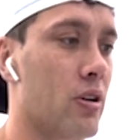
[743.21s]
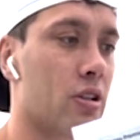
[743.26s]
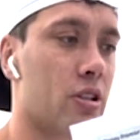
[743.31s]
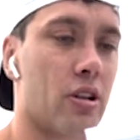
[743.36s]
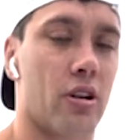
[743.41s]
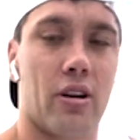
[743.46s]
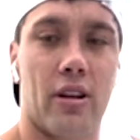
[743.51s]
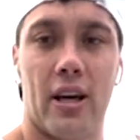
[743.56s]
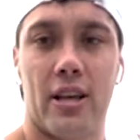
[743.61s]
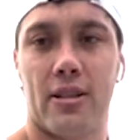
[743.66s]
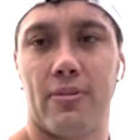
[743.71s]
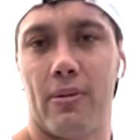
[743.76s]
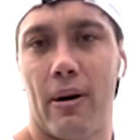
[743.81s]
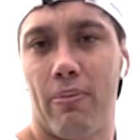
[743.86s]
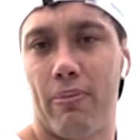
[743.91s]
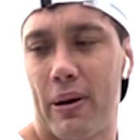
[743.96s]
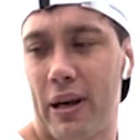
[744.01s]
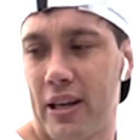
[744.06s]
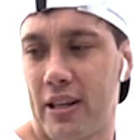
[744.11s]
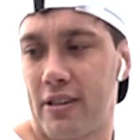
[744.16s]
So that's my
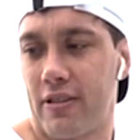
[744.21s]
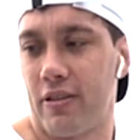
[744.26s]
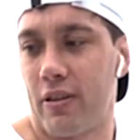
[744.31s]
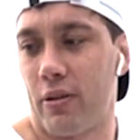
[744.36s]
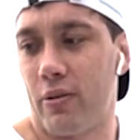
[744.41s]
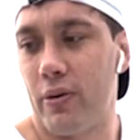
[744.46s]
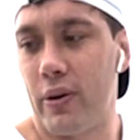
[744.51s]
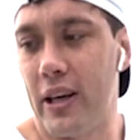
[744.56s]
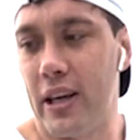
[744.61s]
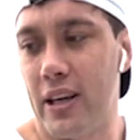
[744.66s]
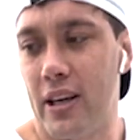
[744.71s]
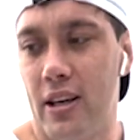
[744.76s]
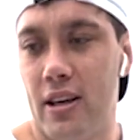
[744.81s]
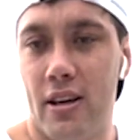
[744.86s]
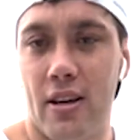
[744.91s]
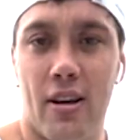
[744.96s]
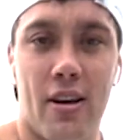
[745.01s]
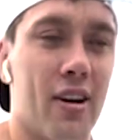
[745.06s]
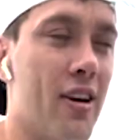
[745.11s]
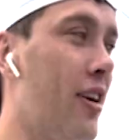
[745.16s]
picks for the week.
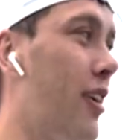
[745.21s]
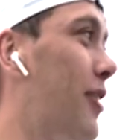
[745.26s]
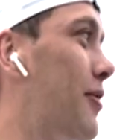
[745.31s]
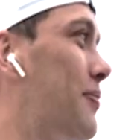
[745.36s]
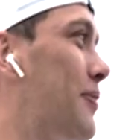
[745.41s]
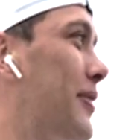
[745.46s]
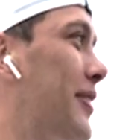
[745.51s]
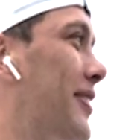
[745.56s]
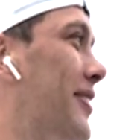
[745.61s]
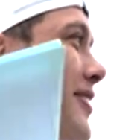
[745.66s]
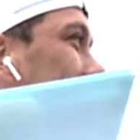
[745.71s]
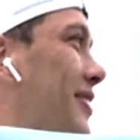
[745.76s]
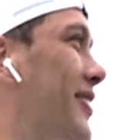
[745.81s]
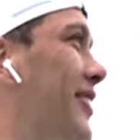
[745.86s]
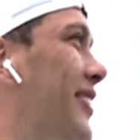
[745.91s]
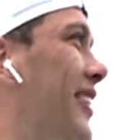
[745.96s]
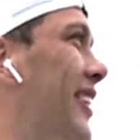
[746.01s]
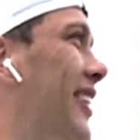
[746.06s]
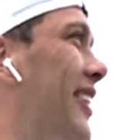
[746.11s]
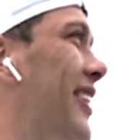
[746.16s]
Hope you
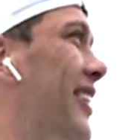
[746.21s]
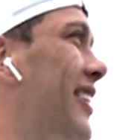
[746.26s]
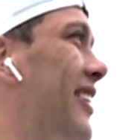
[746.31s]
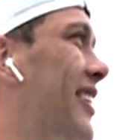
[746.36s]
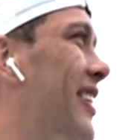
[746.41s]
enjoyed.